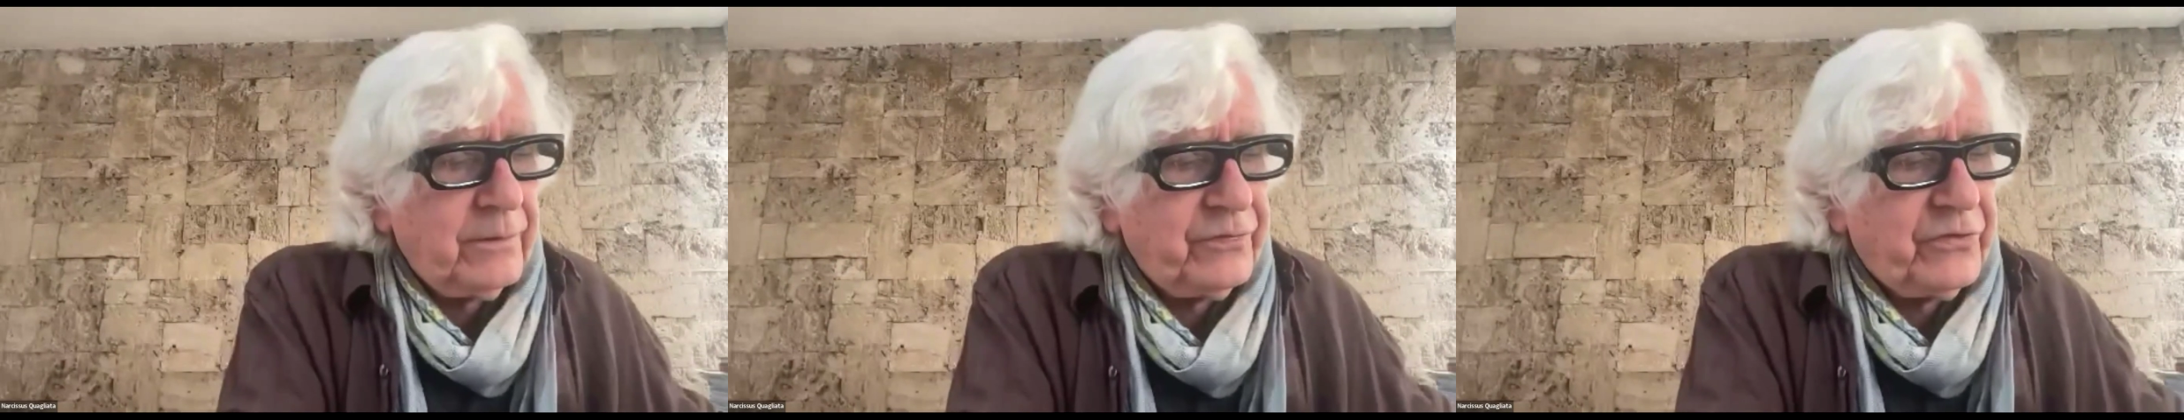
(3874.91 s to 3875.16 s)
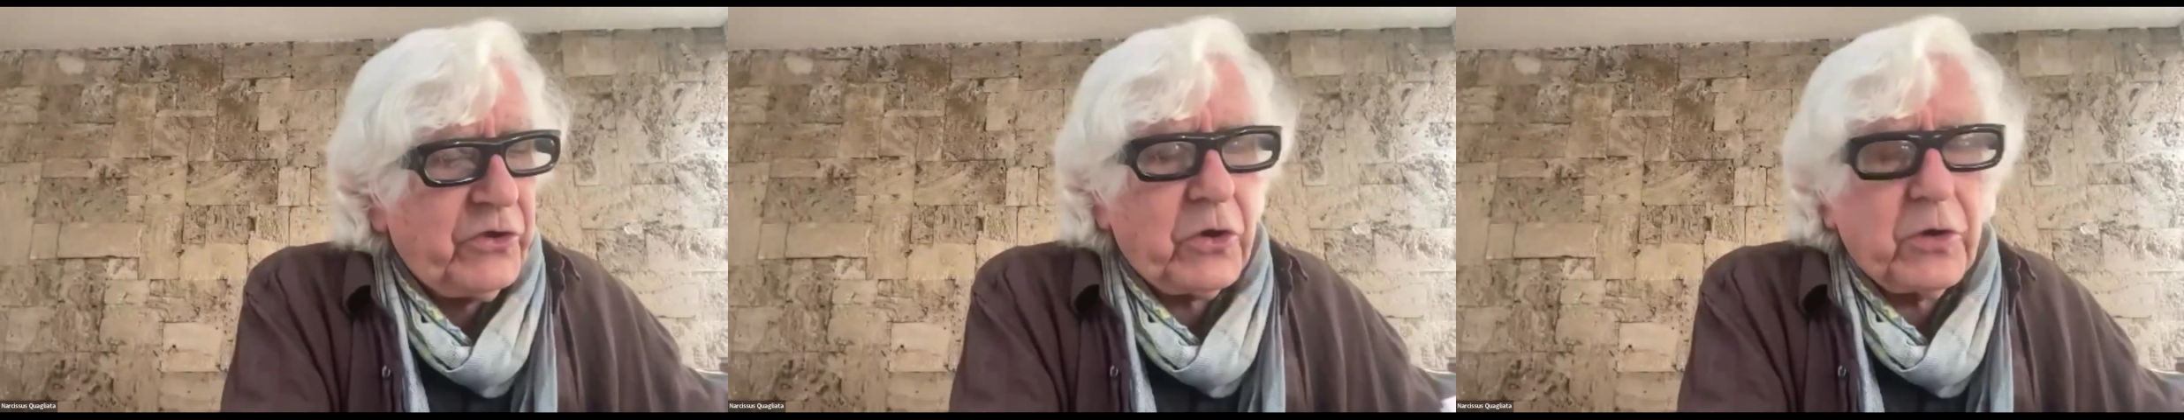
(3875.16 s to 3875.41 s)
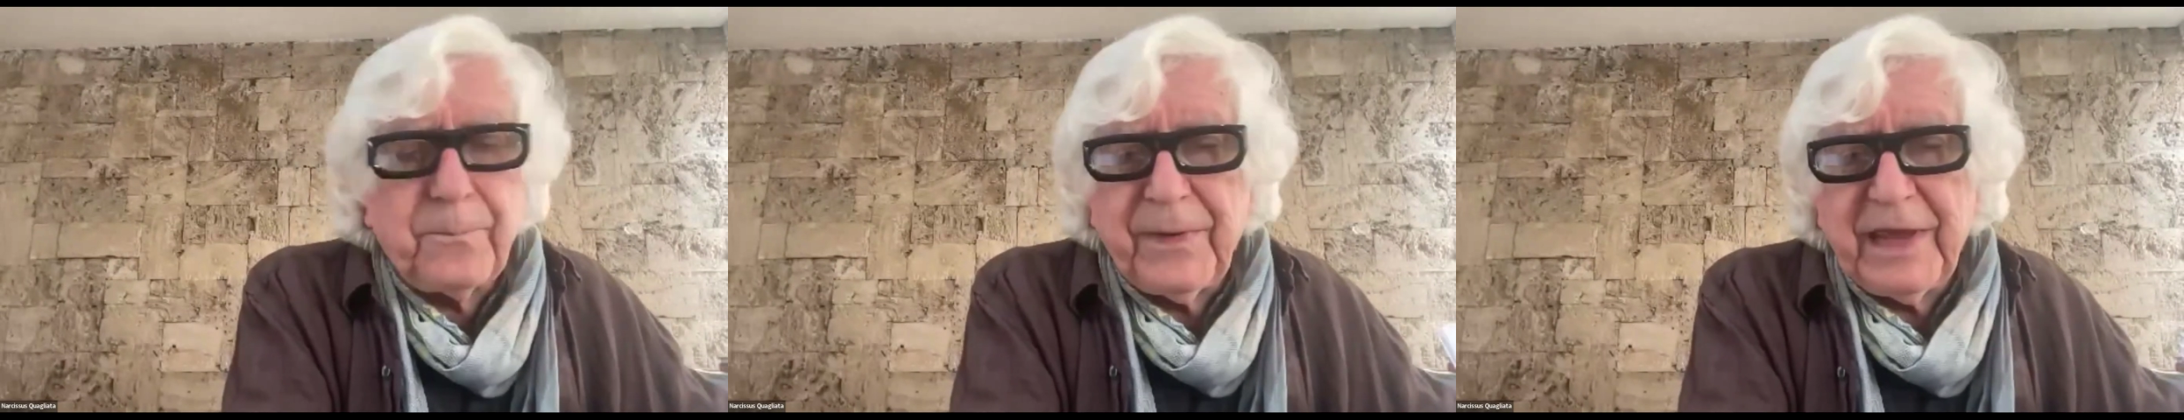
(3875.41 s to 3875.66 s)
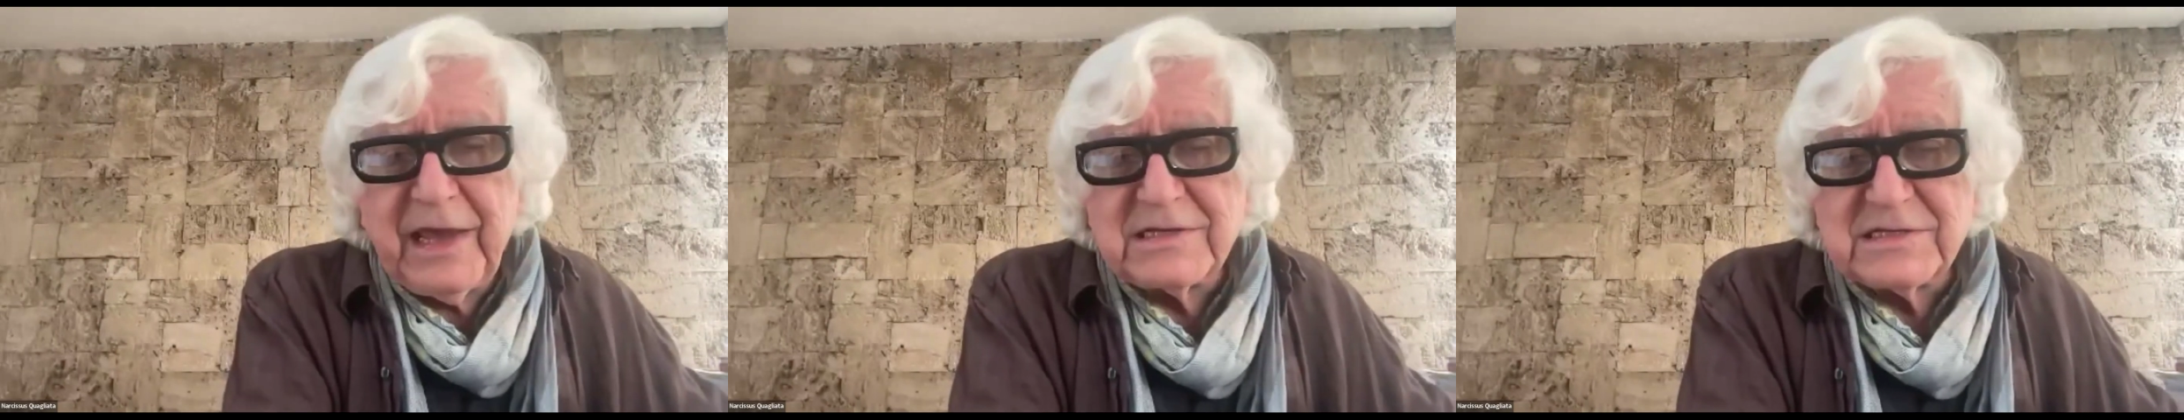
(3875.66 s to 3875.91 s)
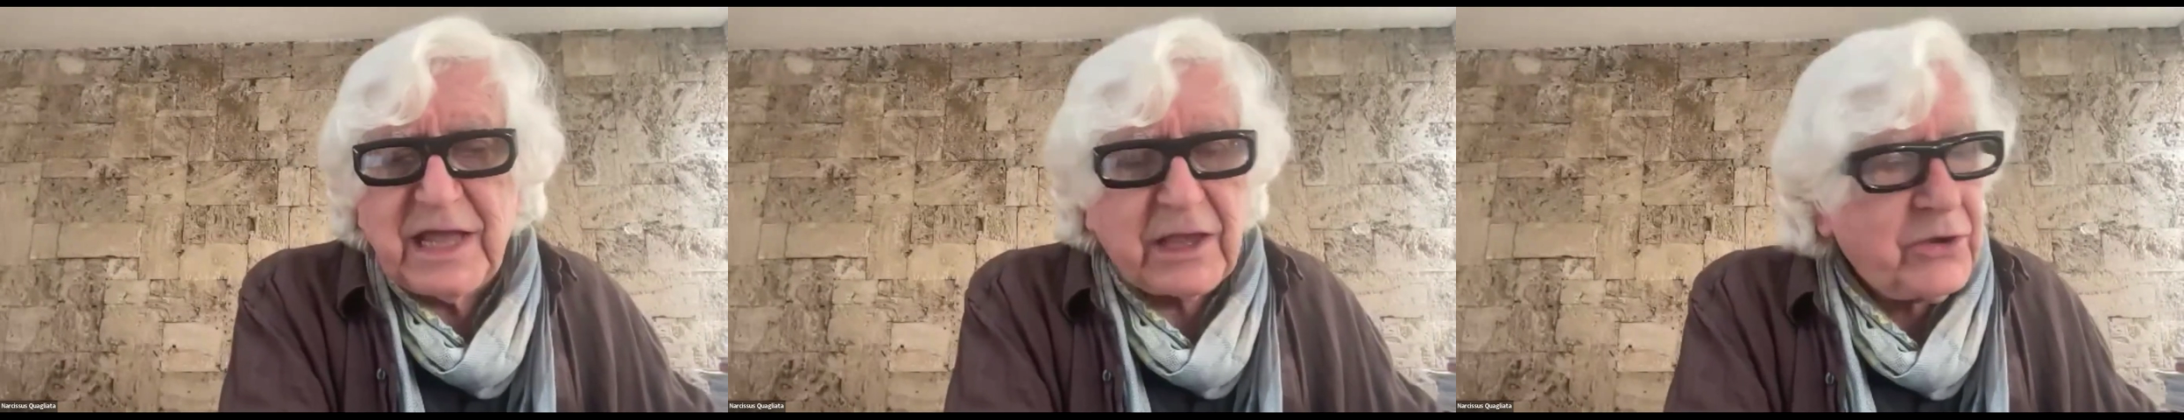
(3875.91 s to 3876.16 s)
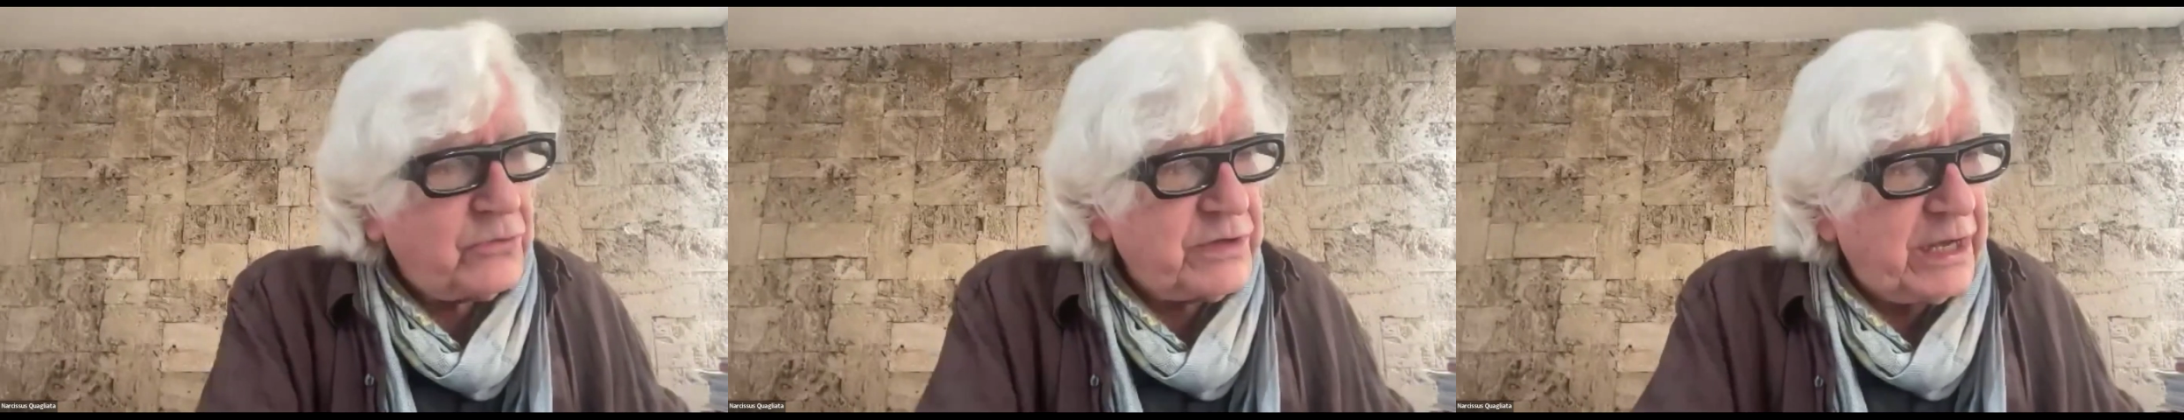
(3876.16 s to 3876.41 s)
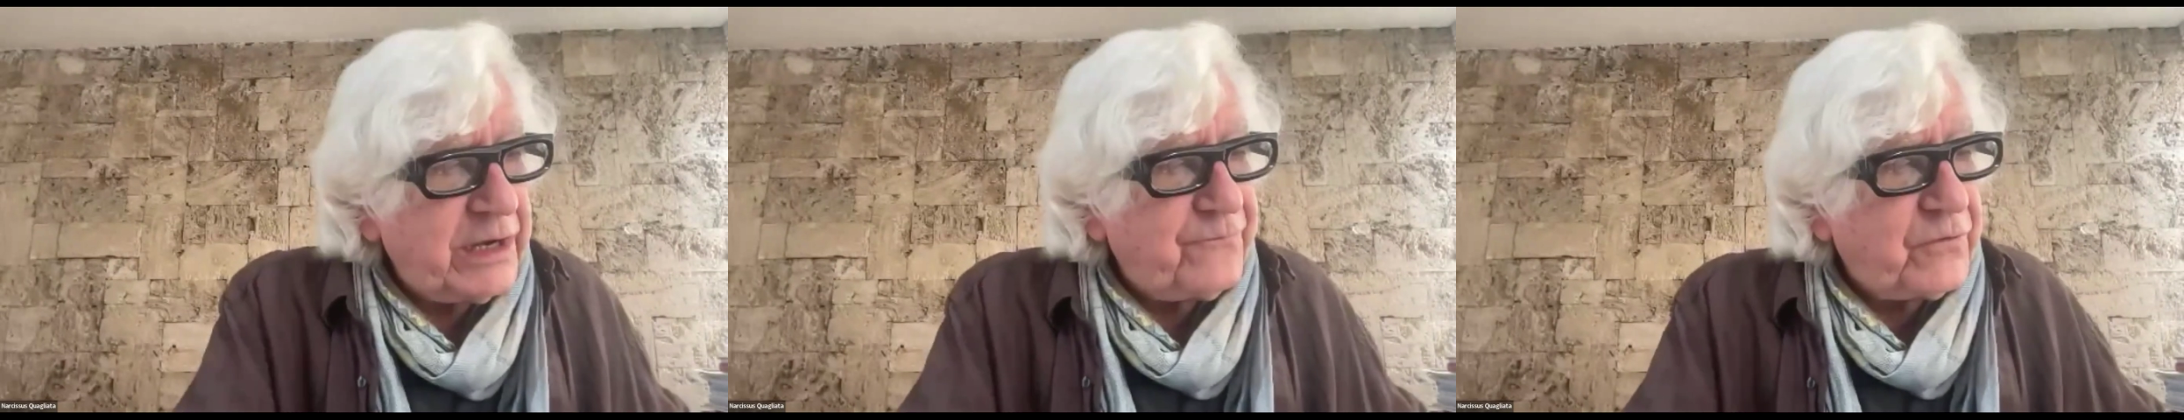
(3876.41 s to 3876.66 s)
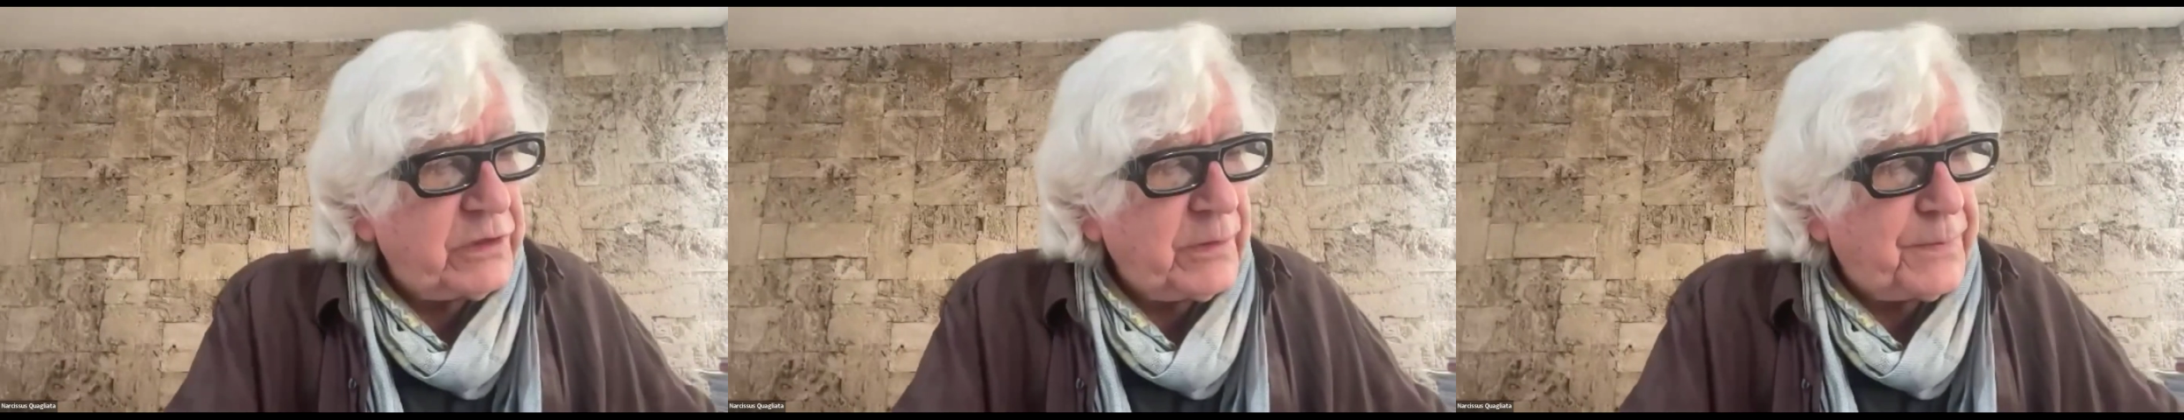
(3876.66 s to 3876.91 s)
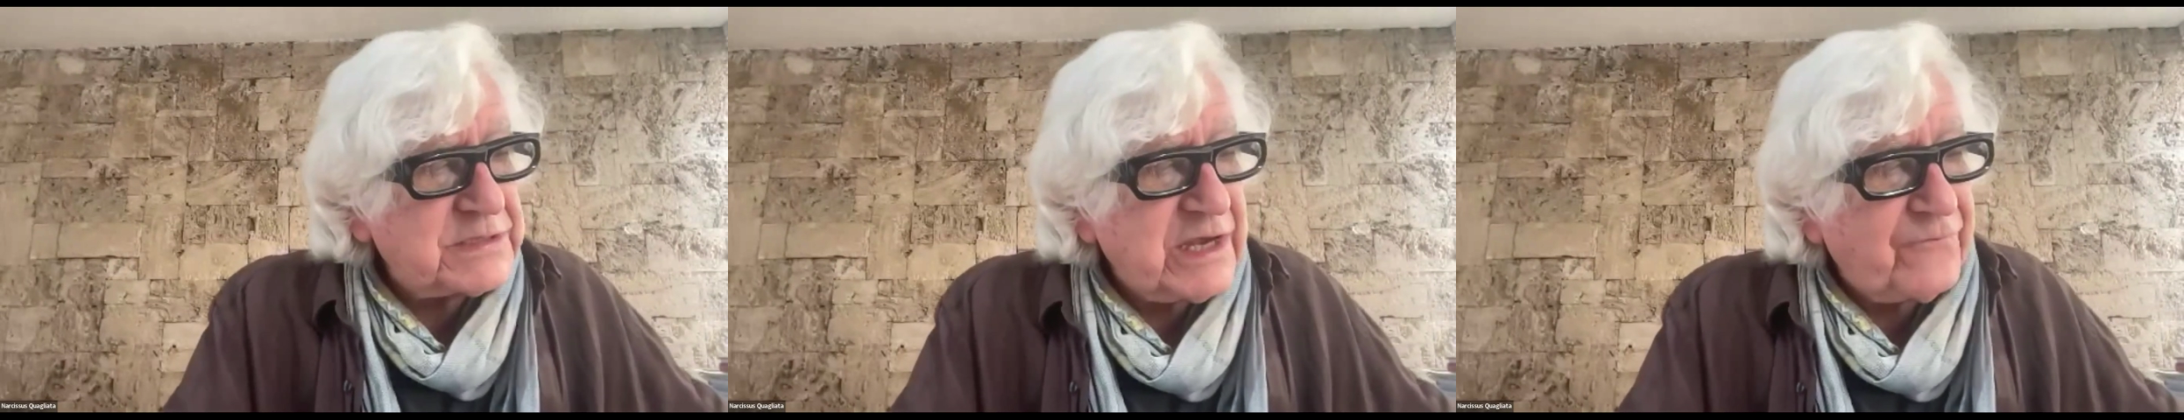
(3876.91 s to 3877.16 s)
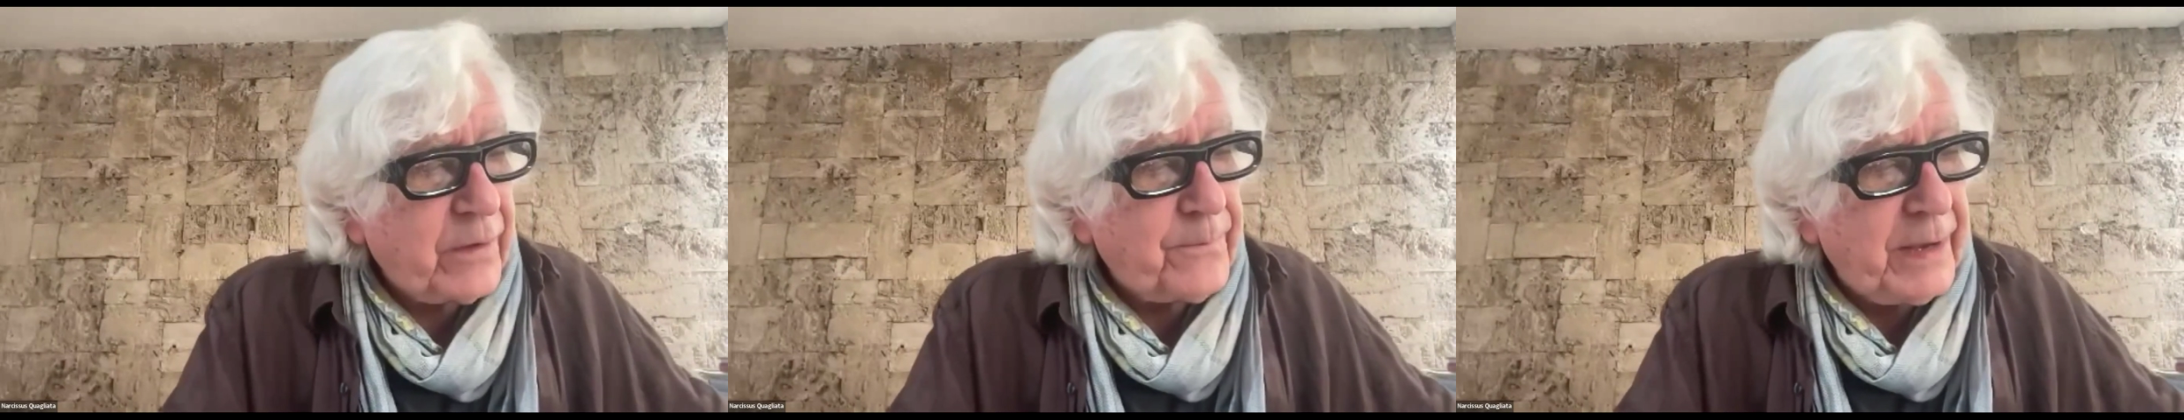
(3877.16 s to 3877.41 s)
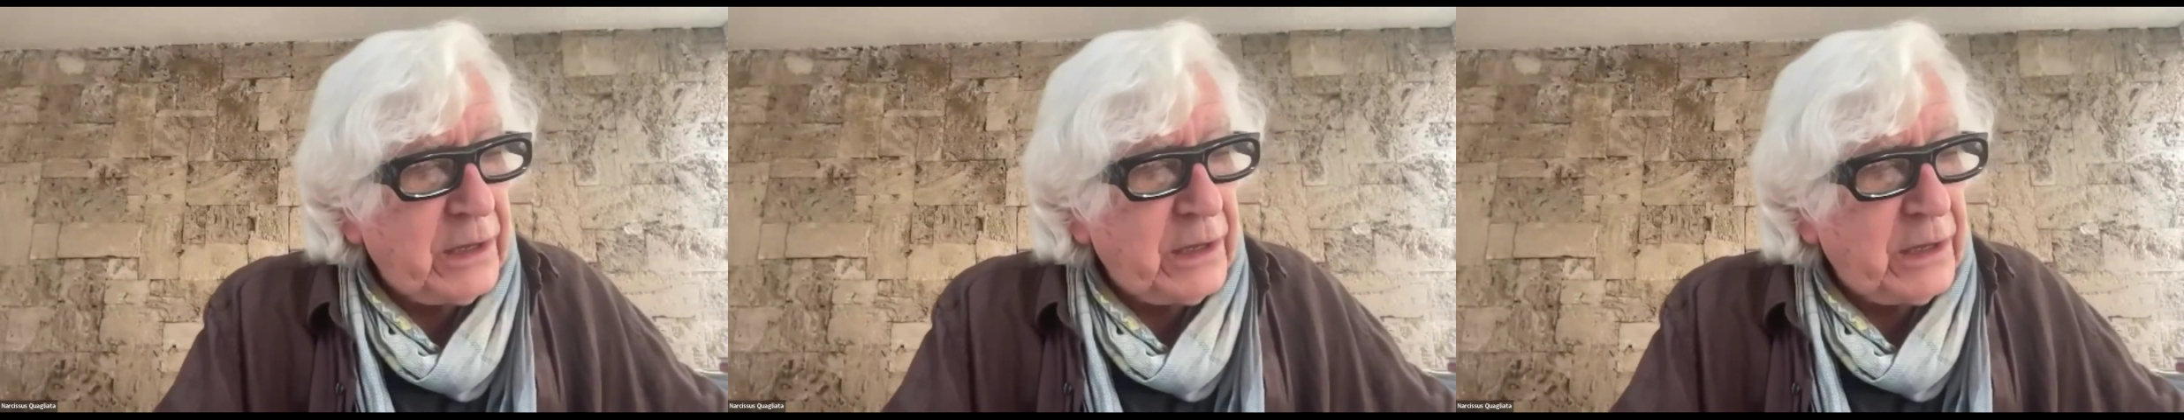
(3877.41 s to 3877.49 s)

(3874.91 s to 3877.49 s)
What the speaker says: your piece that you did for the Pacific